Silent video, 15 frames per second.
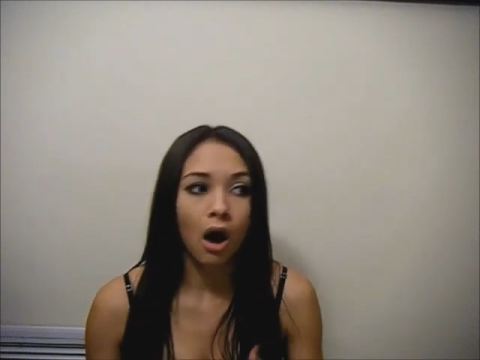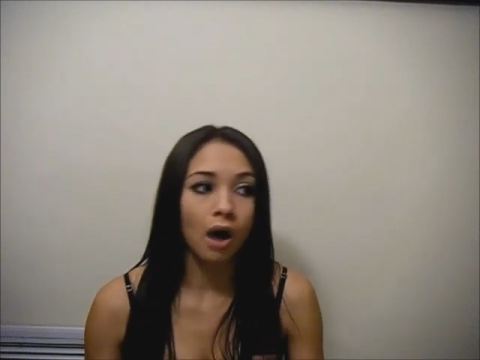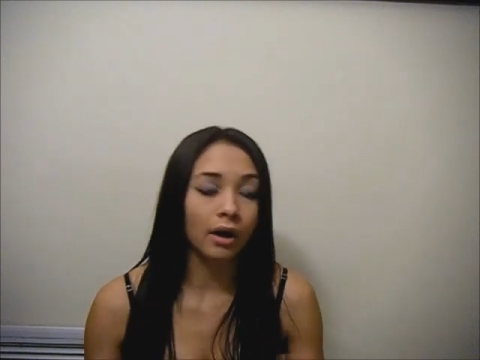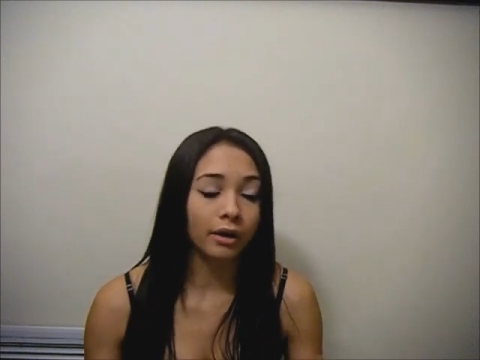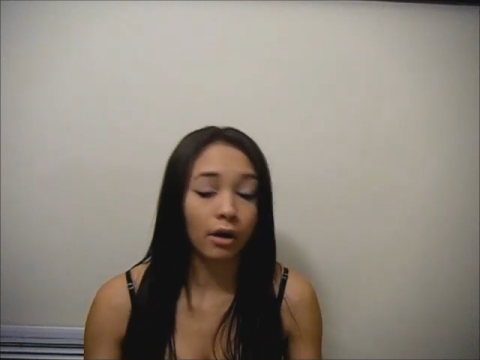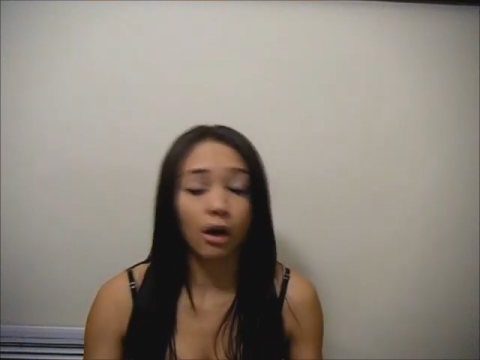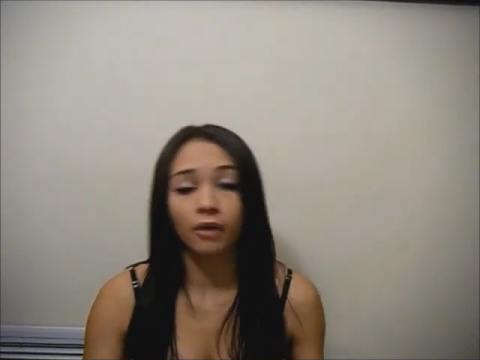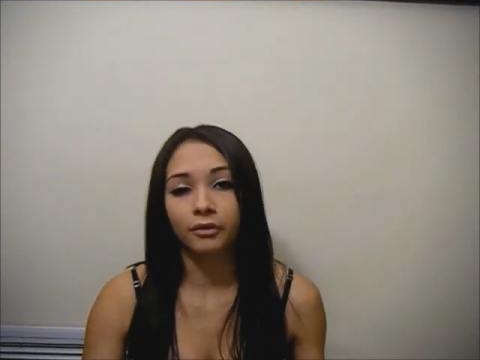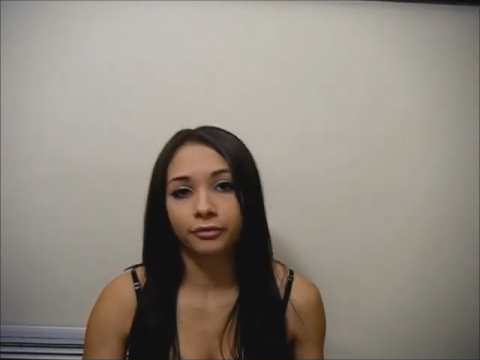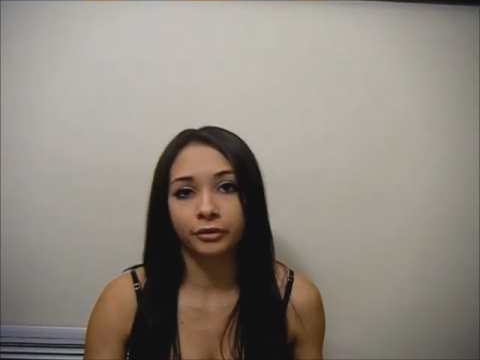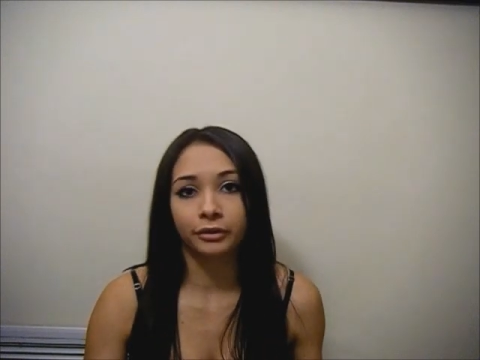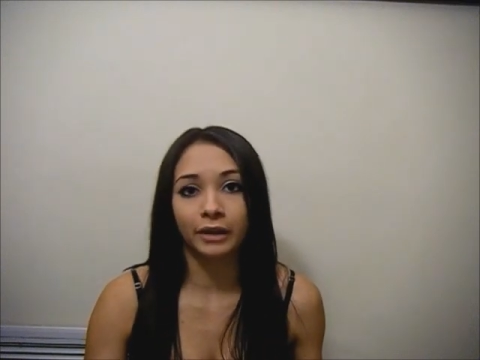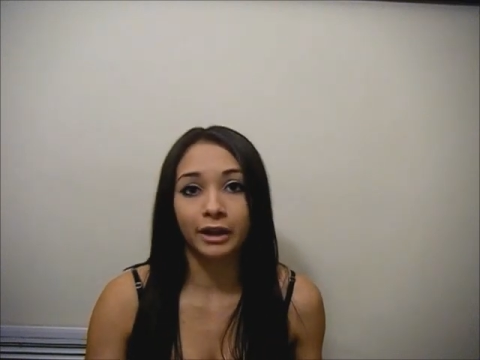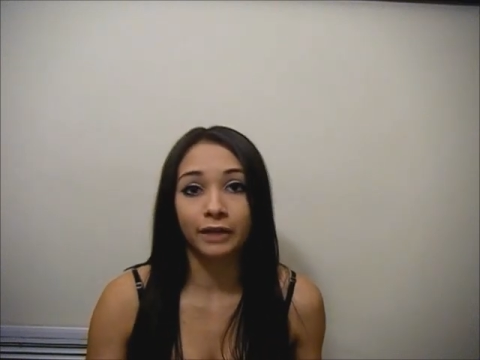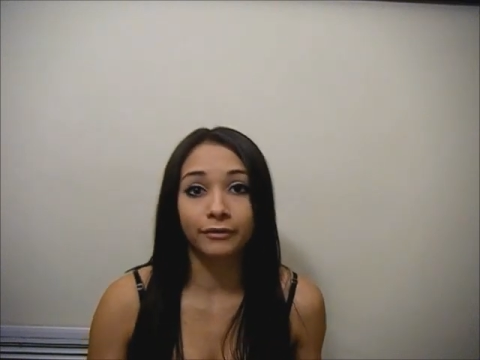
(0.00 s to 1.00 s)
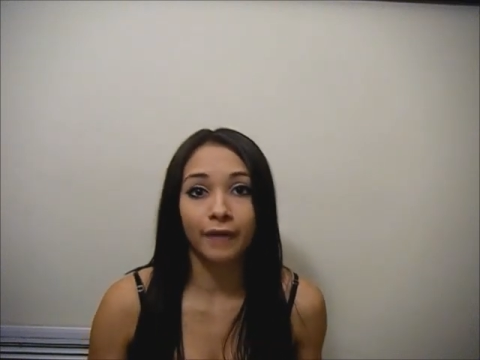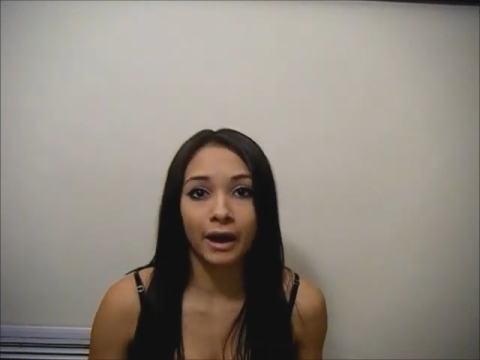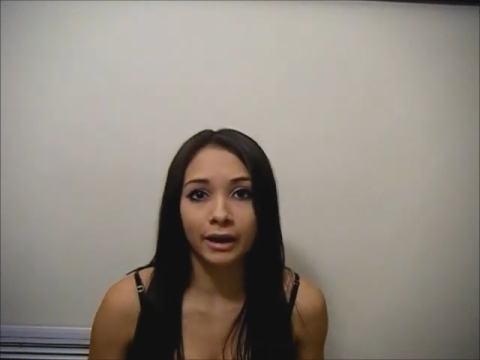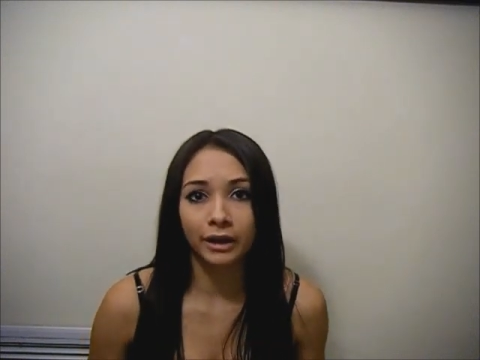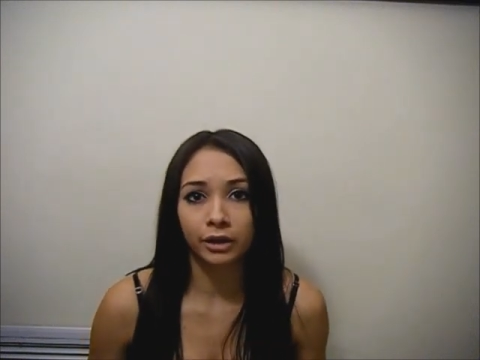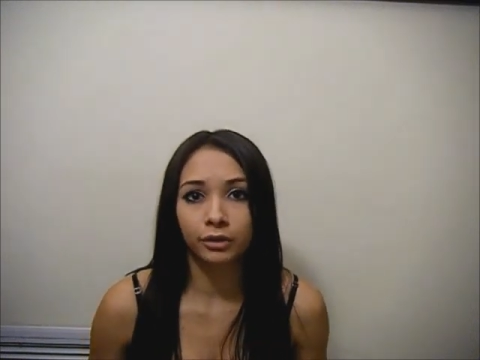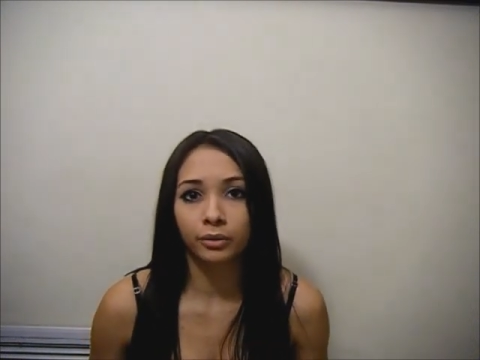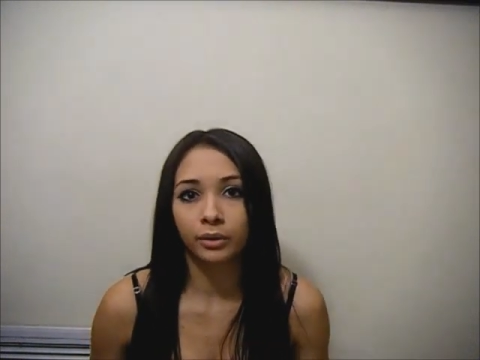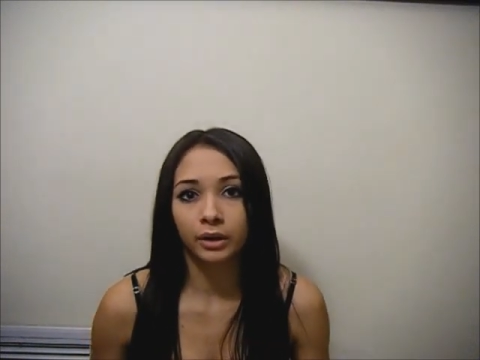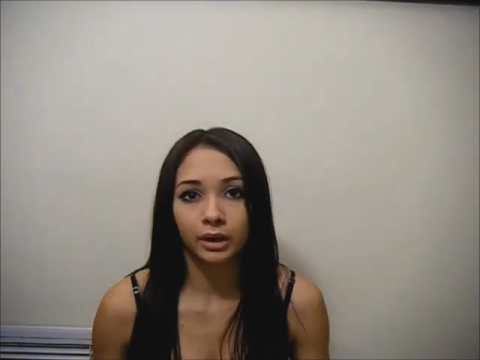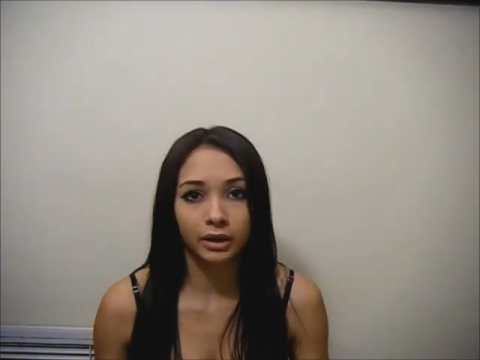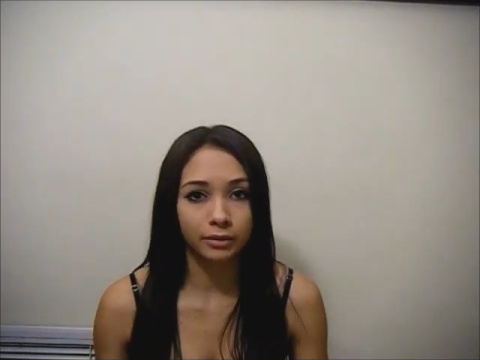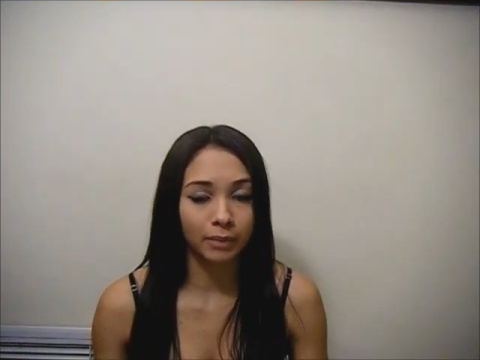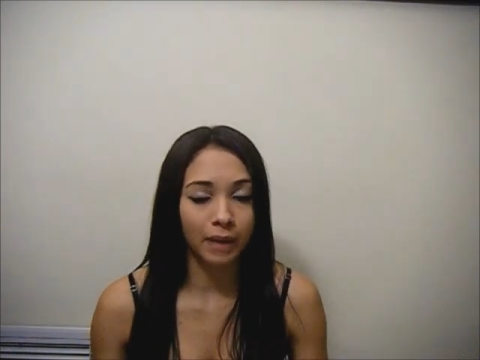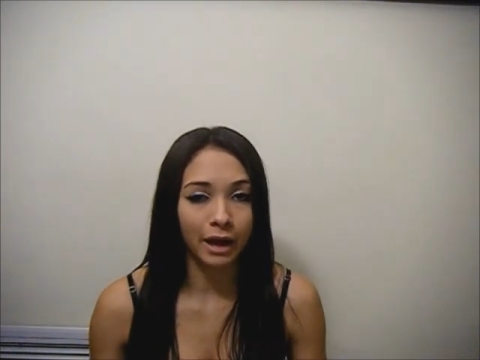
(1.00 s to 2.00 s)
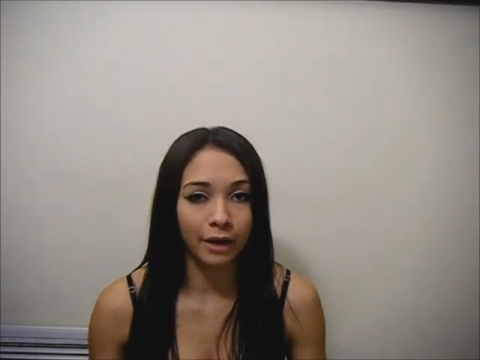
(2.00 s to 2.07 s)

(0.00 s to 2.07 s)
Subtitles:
often like value in